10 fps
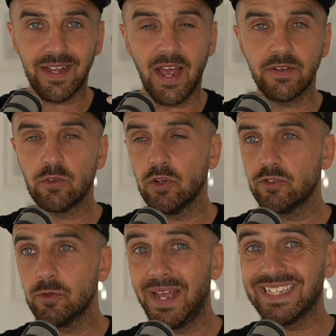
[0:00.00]
I have got
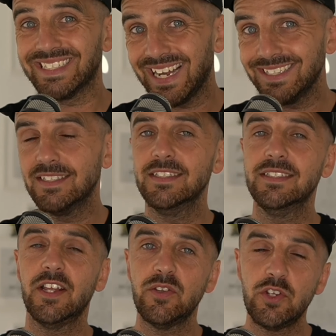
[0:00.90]
some exciting
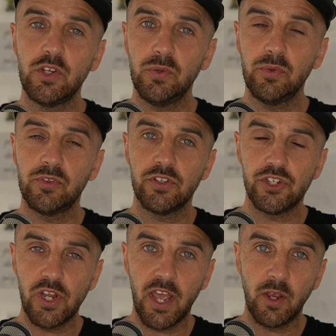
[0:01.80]
news to
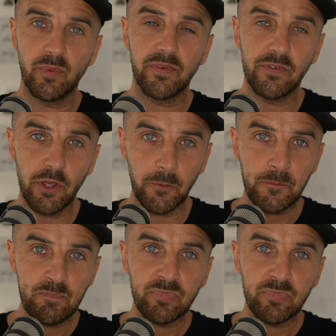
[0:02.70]
share with you.